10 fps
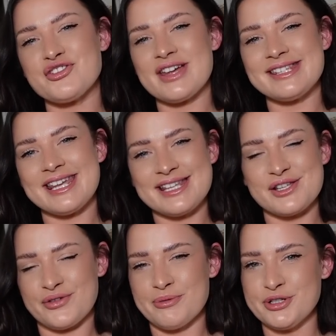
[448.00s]
dress is
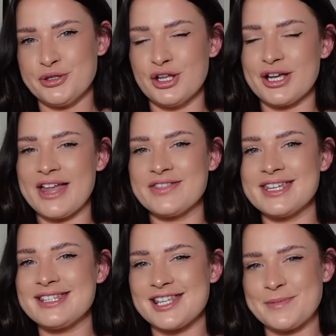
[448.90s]
from New Look, and
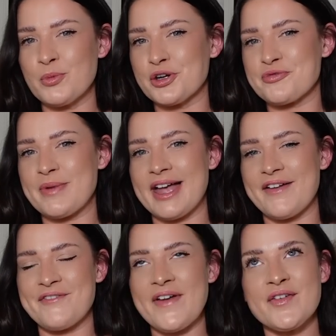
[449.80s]
this has been one of
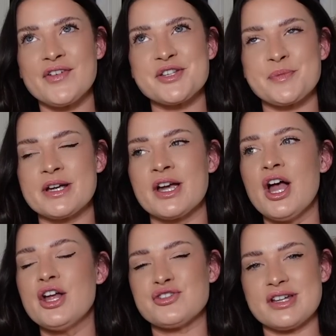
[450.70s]
my favourite spring
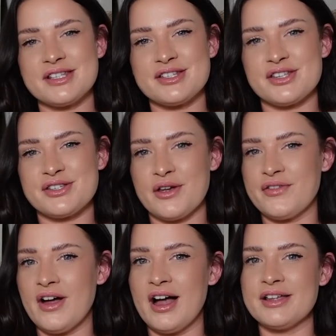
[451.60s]
dresses so
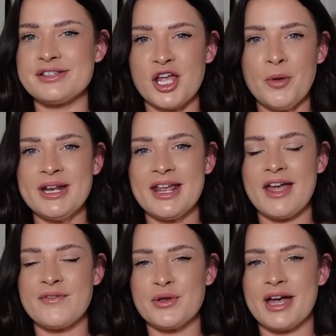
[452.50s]
far. So many
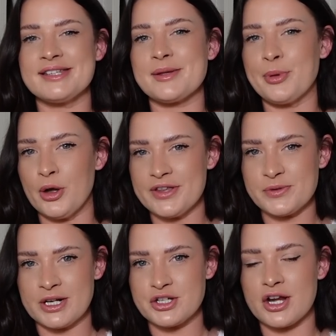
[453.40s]
of you guys bought this
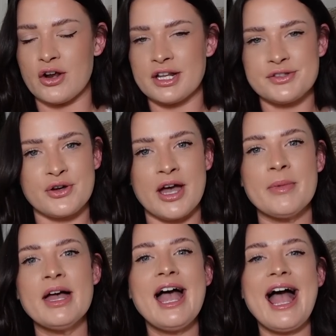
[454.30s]
when I showed it on
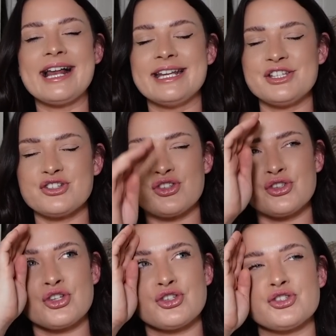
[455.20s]
Instagram, and it is just
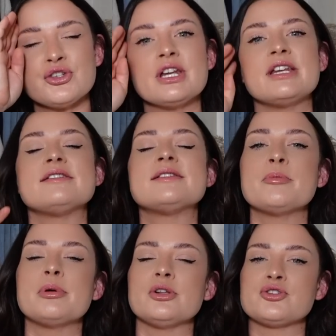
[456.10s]
such a stunning,
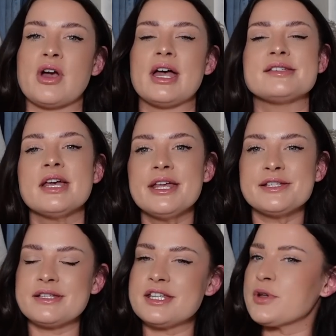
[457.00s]
simple dress.
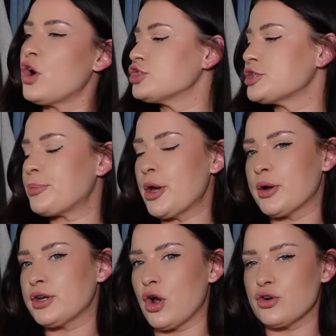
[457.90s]
So it's this gorgeous
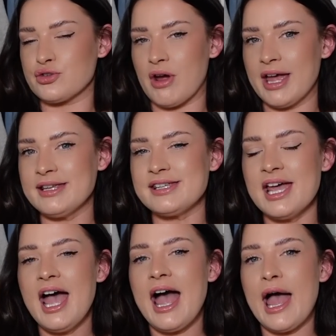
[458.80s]
polka dot dress.
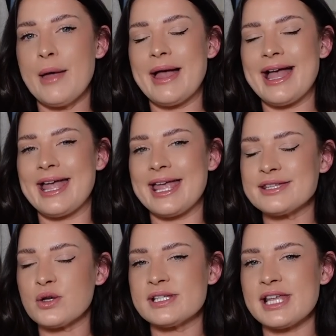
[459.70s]
It
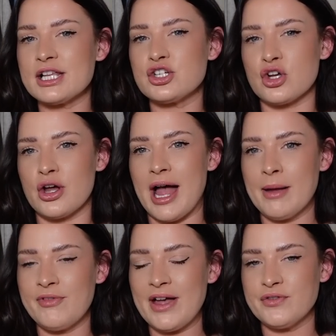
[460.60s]
is slightly short.
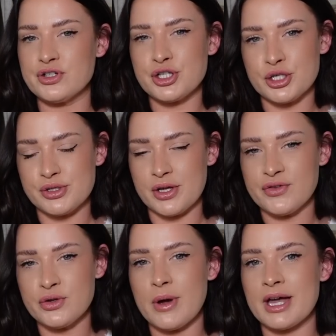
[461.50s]
I'm 5'2", so
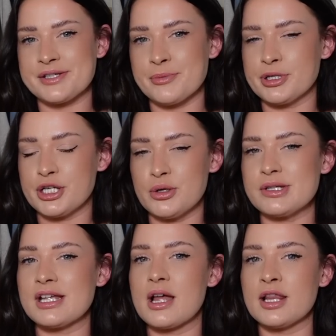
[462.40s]
if you are somebody who
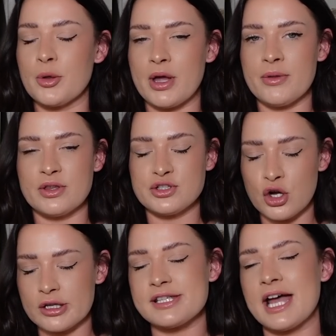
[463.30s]
is a little bit on the
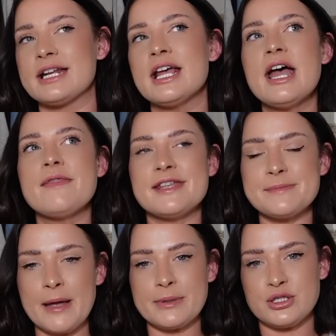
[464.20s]
taller side, this
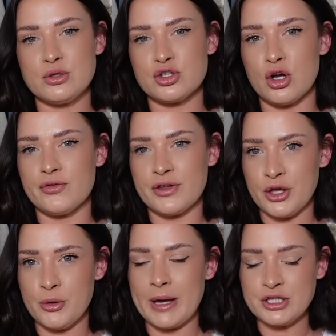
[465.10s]
might be too short for
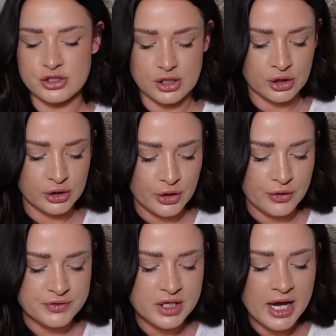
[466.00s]
you. But I just
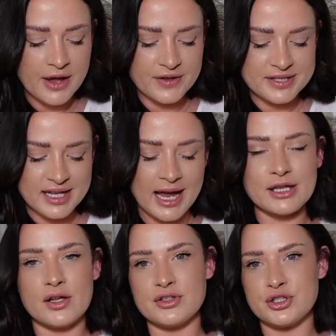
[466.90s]
loved the
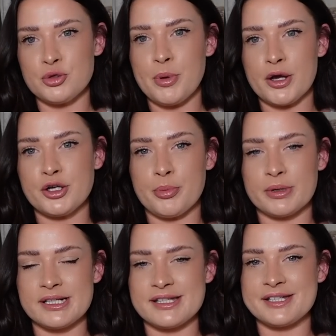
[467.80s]
style of the two polka dot
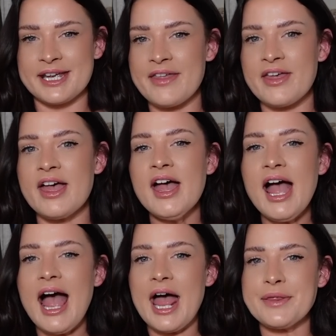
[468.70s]
prints together,
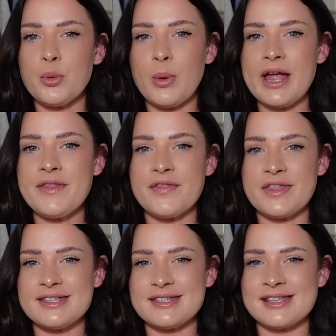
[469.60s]
and the way that
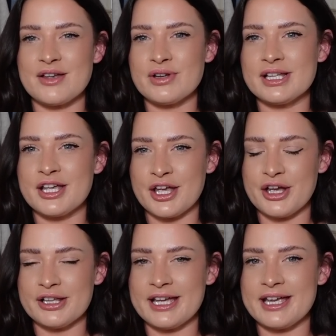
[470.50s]
this is like really
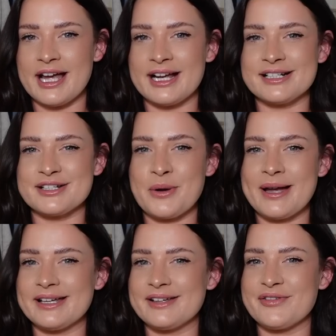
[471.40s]
girly and
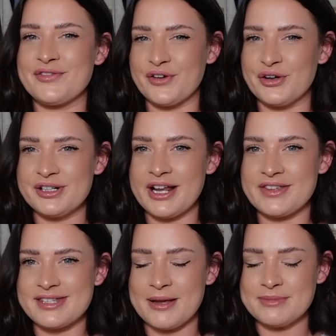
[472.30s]
quite fun at
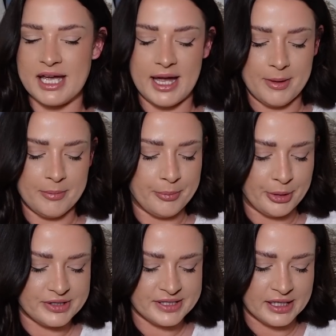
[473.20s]
the same time,
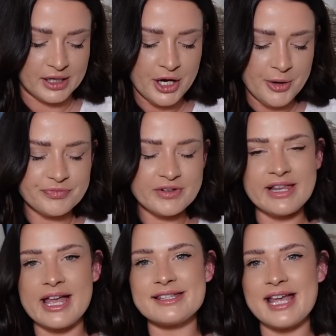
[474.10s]
but still
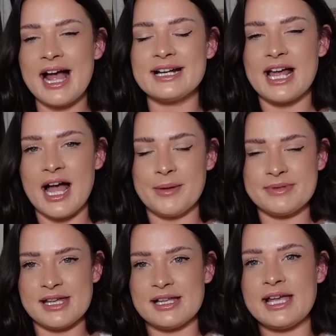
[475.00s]
legs and
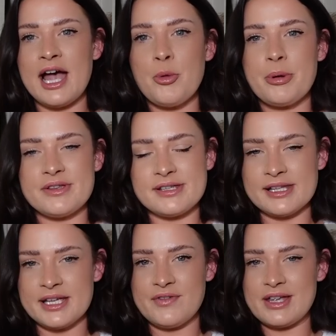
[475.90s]
arms slightly out, but the
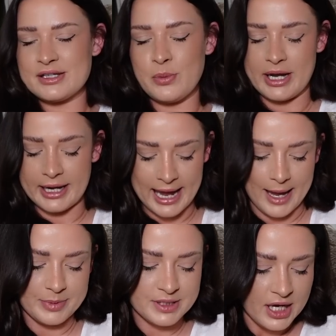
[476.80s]
sleeve is quite
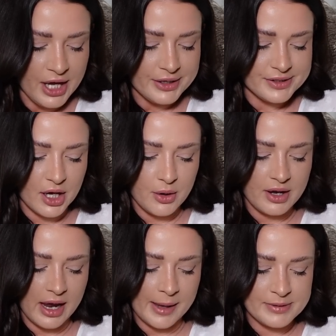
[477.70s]
capped. So
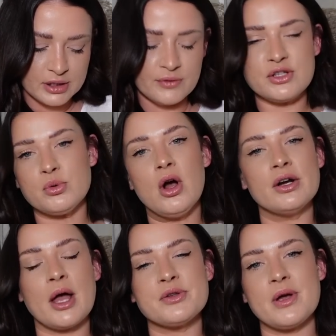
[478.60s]
I absolutely love this
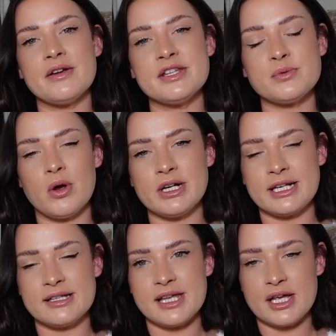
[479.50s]
one. I was wearing this one
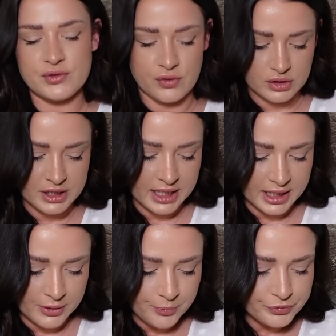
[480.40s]
in a size
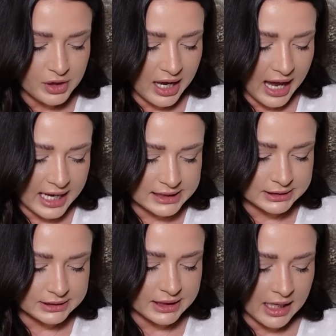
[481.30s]
14,
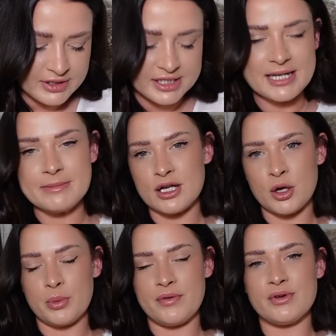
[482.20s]
and I've just teamed it up with